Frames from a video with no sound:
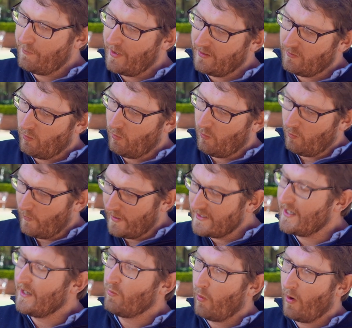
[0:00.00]
But we
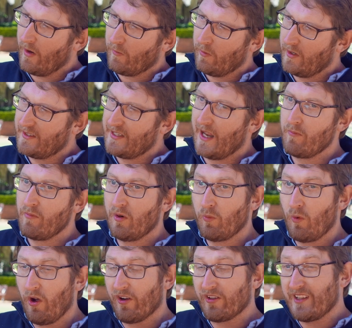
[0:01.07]
did work with the team and
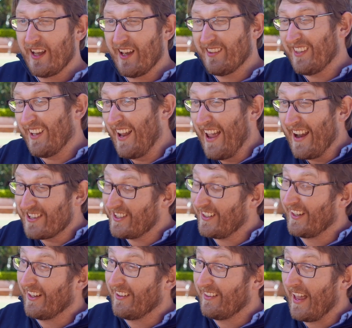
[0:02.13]
worked out that
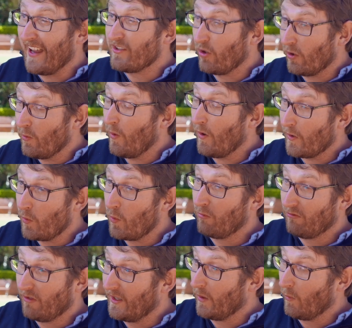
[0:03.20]
actually they do work
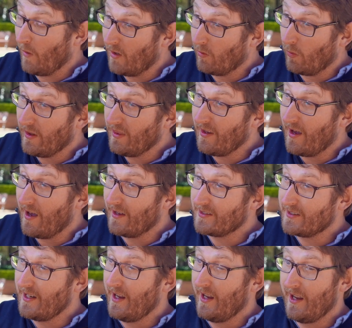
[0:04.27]
really well with
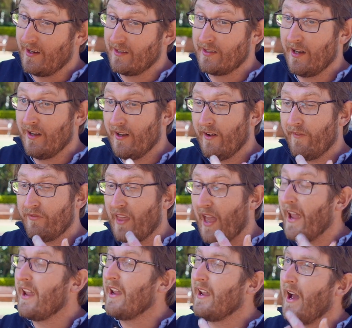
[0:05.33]
us, and
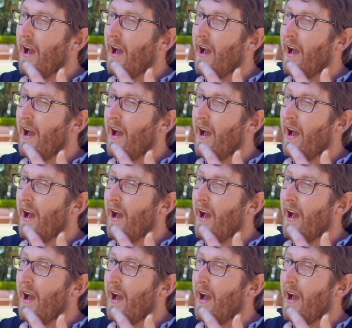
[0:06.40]
they